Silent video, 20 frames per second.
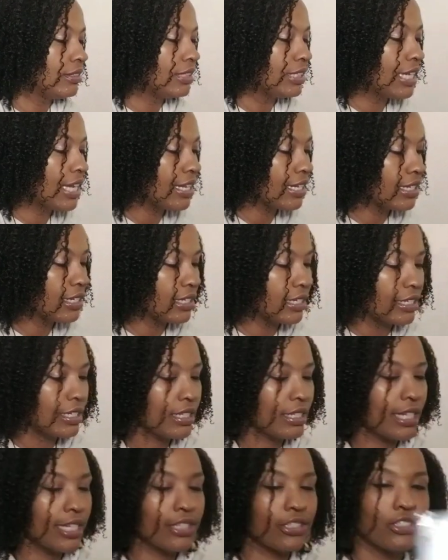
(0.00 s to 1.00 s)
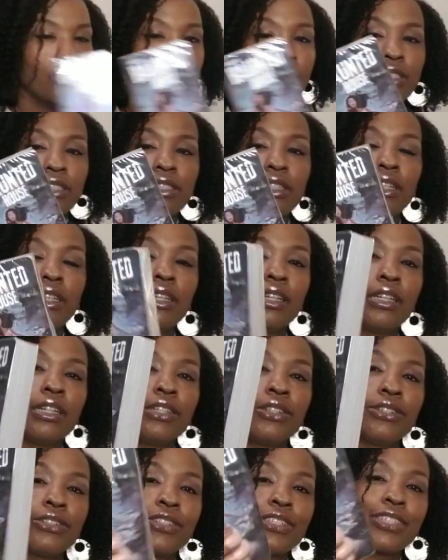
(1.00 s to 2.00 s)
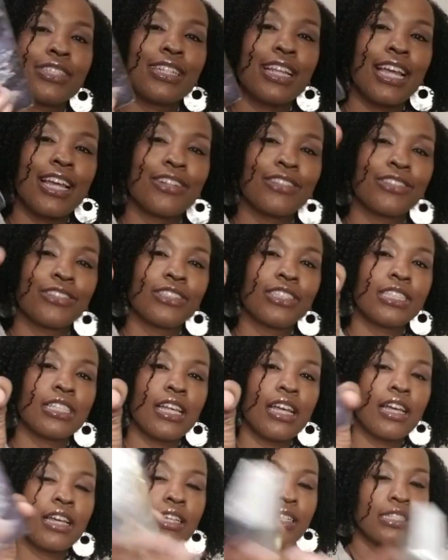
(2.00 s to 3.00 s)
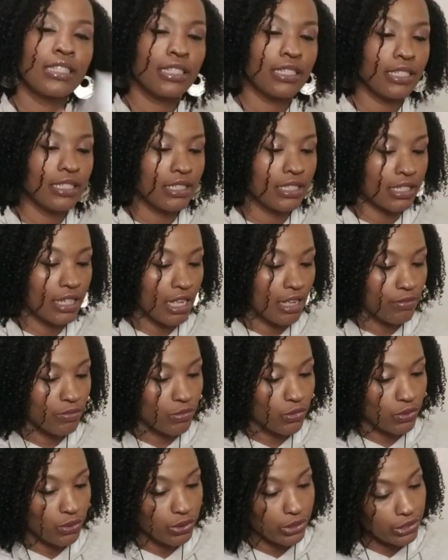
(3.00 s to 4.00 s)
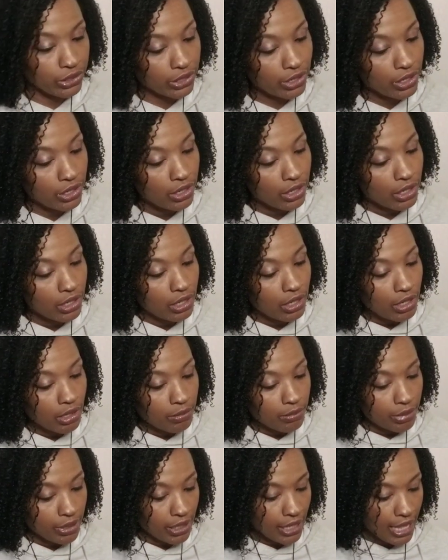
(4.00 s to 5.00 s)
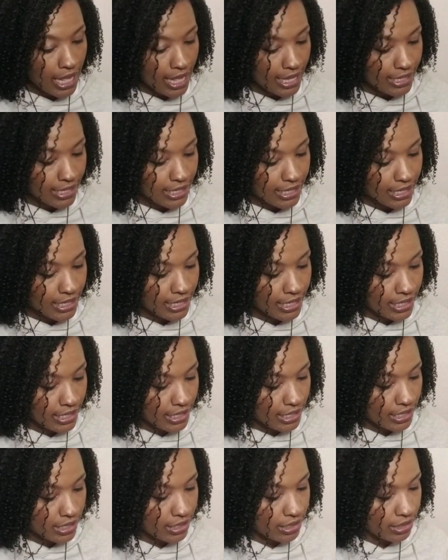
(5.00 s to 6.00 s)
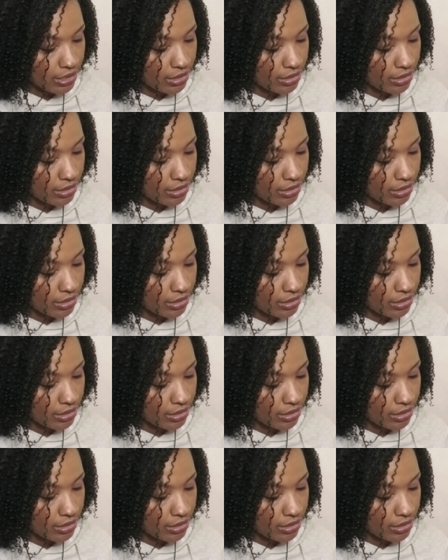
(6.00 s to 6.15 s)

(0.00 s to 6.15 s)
deck collection. Your standard size. It's got more plastic.